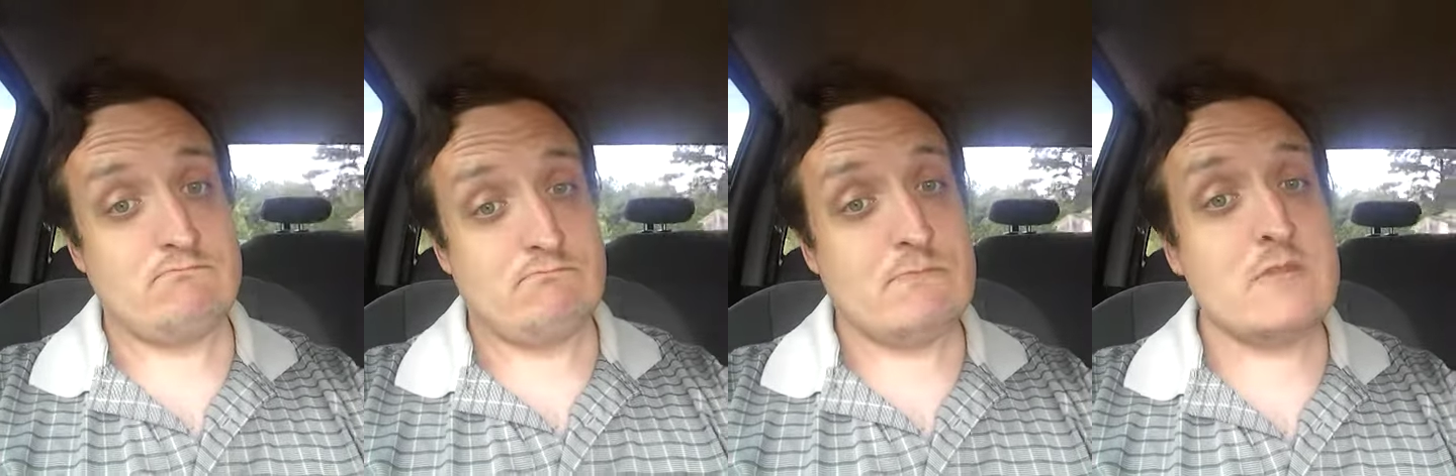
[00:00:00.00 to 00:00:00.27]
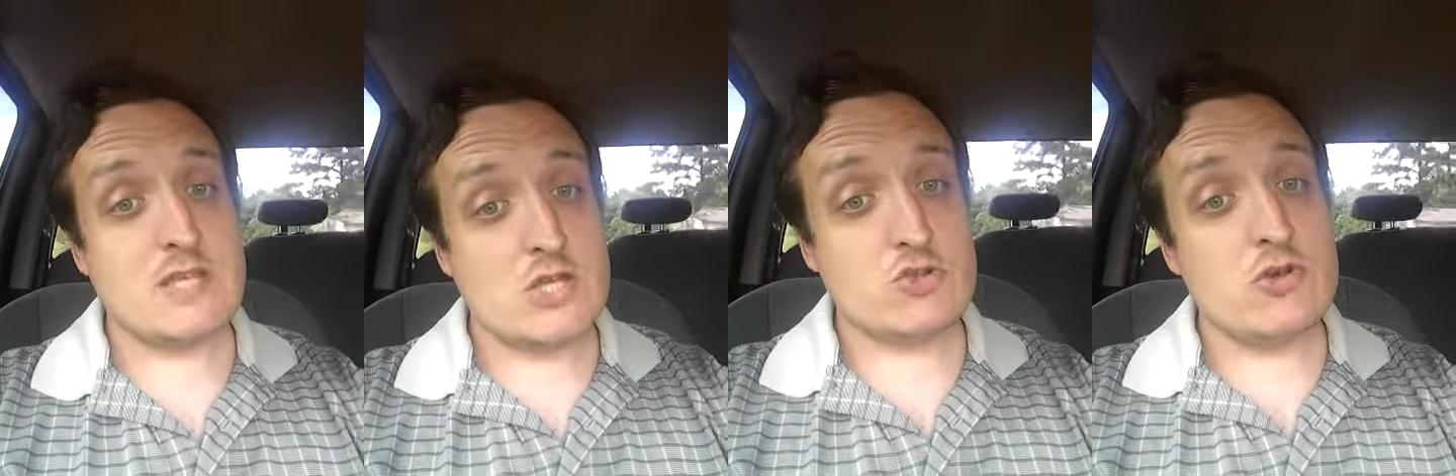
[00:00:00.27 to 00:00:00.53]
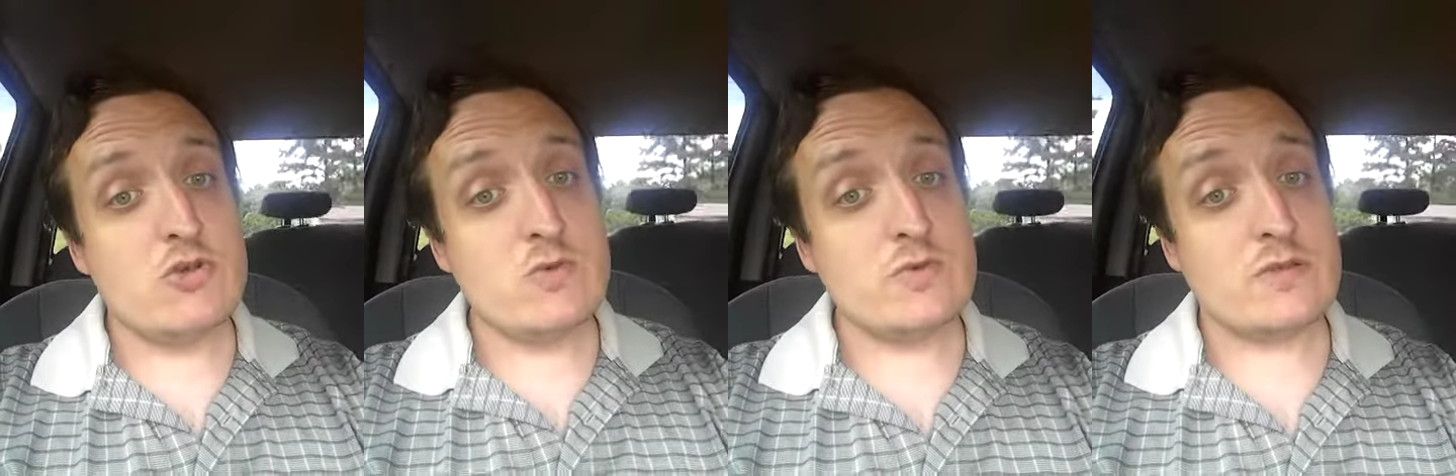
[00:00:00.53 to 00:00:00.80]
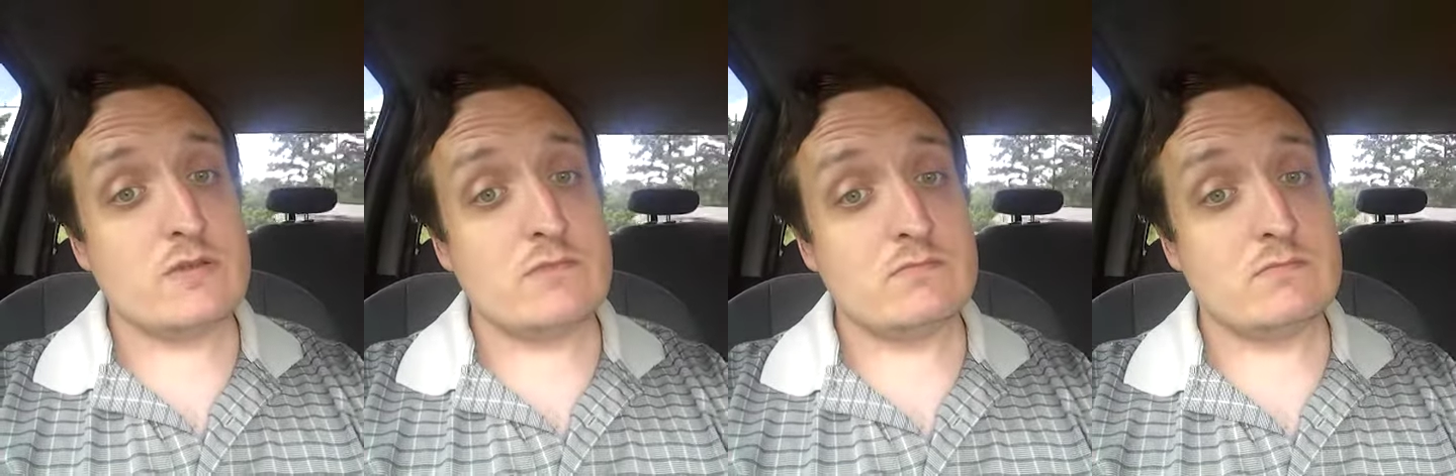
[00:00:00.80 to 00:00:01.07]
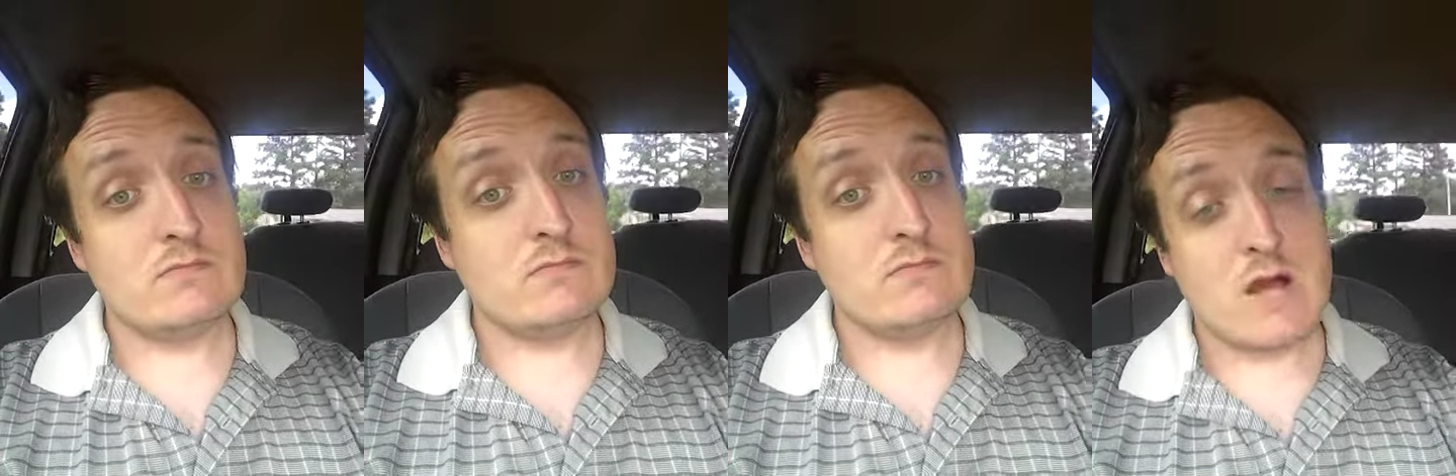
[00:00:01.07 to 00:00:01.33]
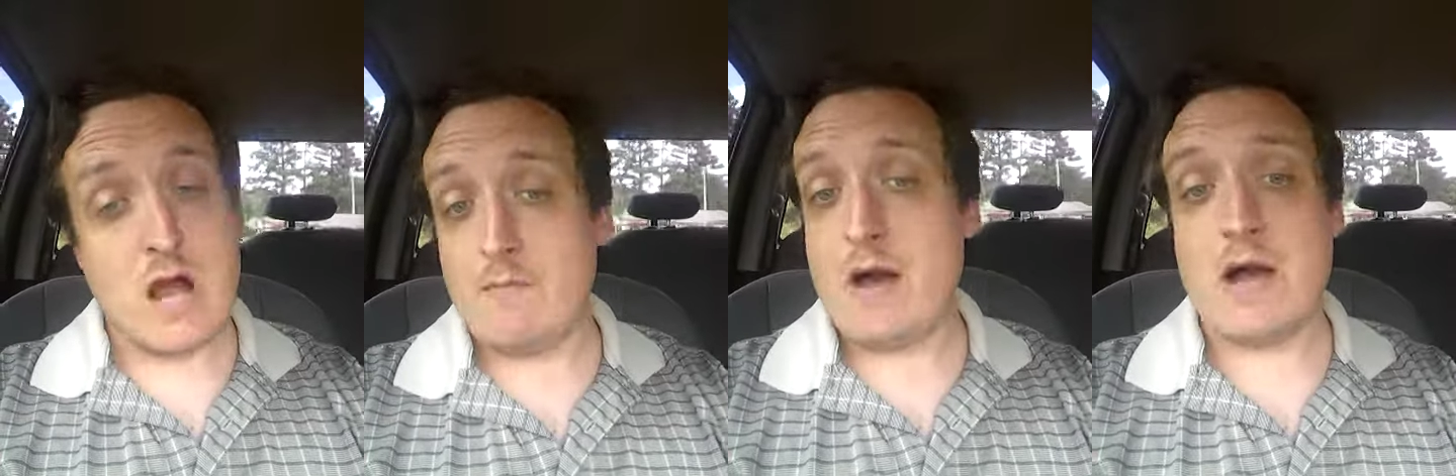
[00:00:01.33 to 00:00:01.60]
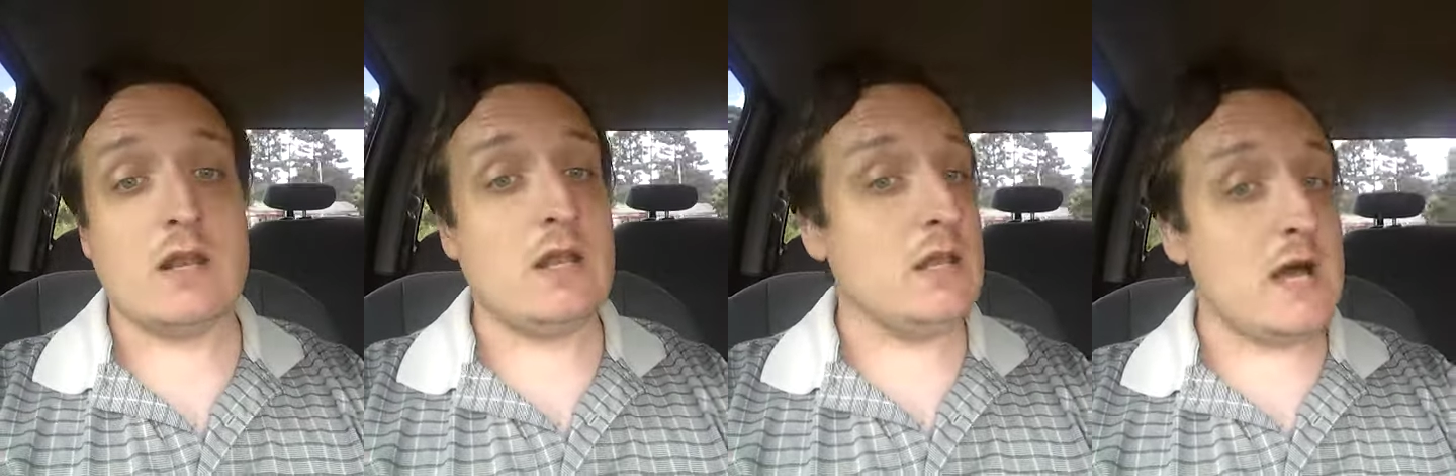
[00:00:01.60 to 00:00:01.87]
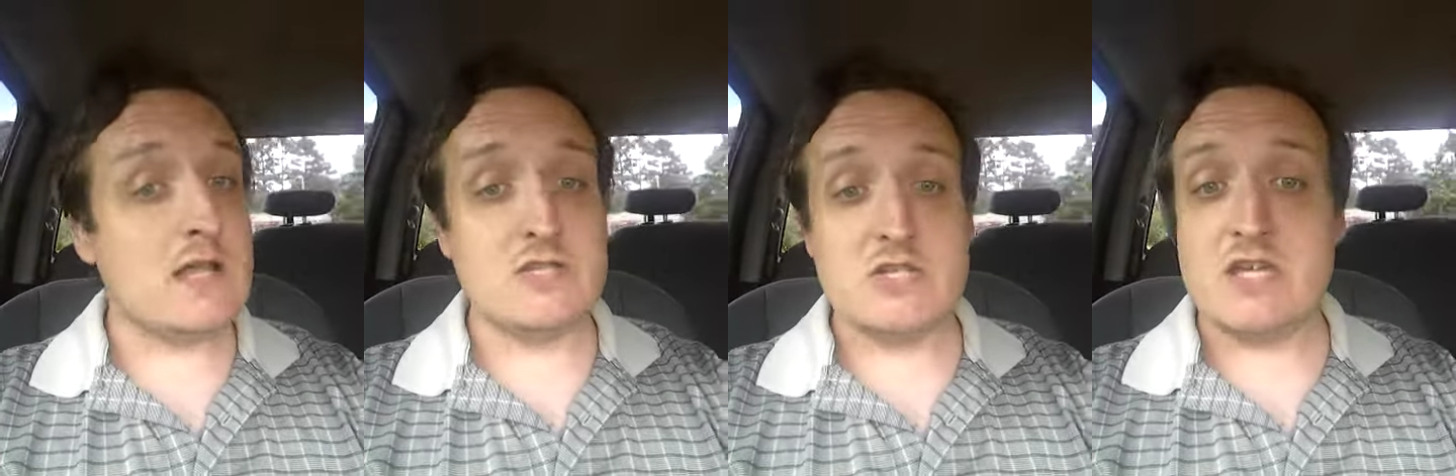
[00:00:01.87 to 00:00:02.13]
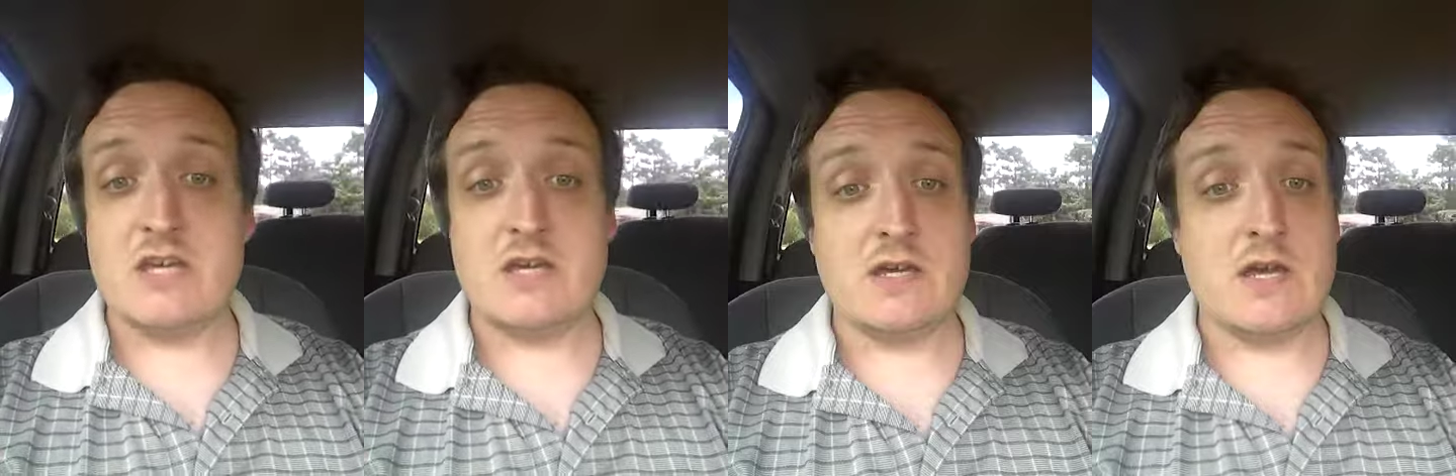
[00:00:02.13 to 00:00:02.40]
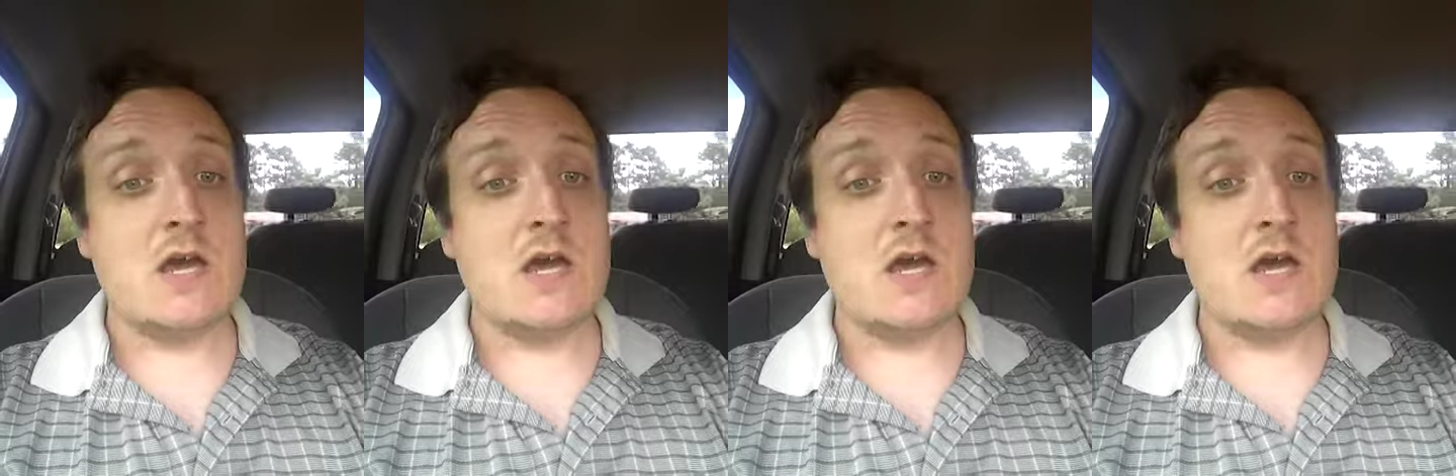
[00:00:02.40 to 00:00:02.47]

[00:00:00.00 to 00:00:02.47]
It's the truth. I'm not gonna lie to you.